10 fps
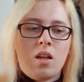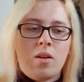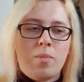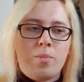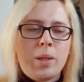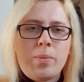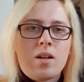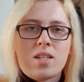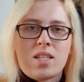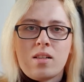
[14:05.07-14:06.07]
People are
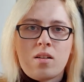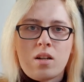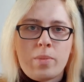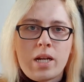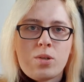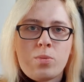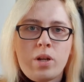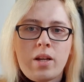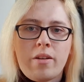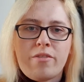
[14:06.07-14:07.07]
still gonna buy Tomb Raider
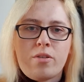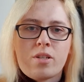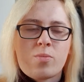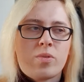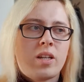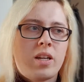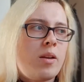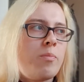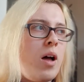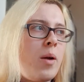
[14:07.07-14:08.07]
Anniversary, and
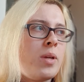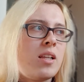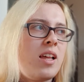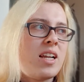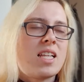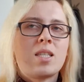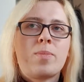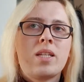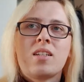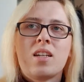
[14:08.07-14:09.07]
I mean, like, it's
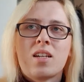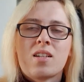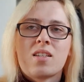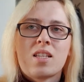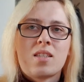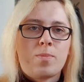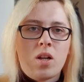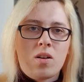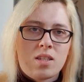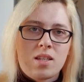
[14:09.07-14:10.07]
been years, it's been
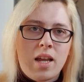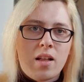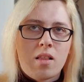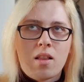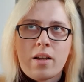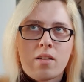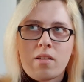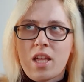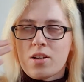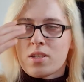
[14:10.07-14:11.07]
on sale like
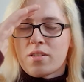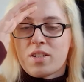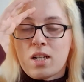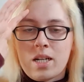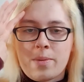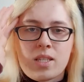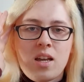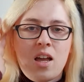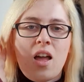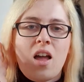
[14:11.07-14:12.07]
thousands of times.
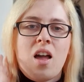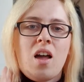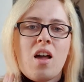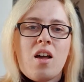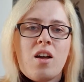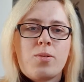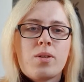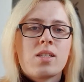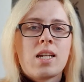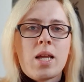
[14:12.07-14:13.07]
Crystal
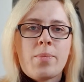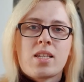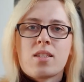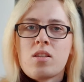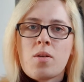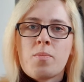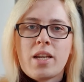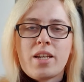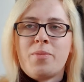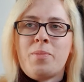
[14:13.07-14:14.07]
Dynamics is not
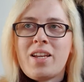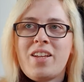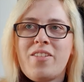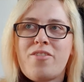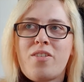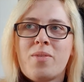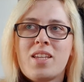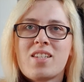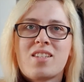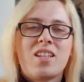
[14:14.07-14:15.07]
making money from
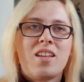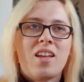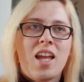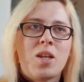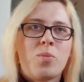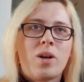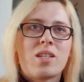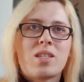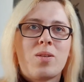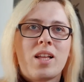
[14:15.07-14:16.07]
this anyway,
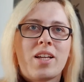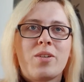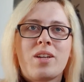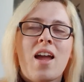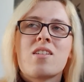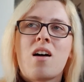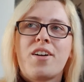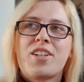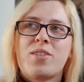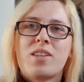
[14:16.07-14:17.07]
so like you can't
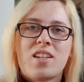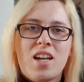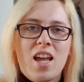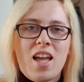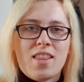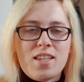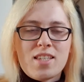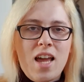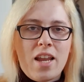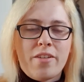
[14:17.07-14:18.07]
argue that this
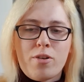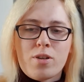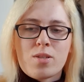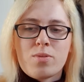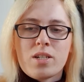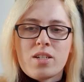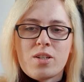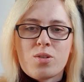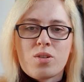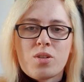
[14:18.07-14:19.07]
Anniversary
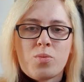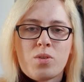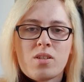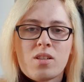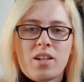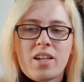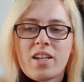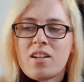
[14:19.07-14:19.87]
Edition would like